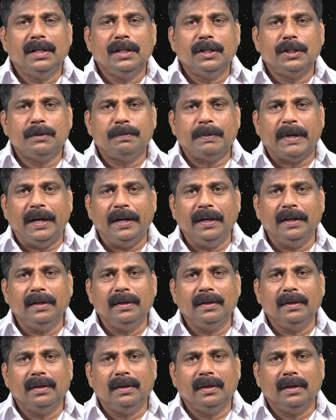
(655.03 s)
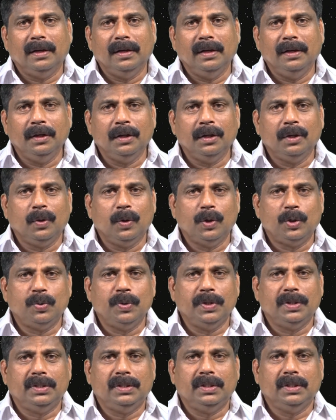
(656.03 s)
spreading Indian roads
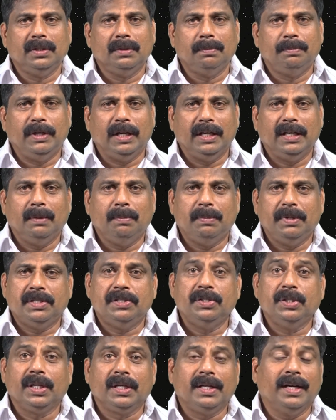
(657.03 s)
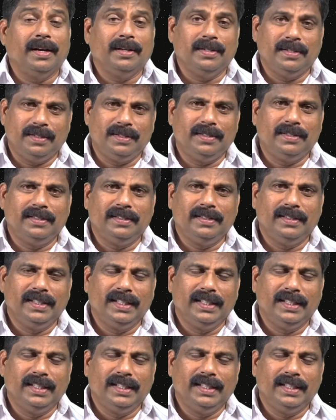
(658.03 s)
with Tata passenger cars.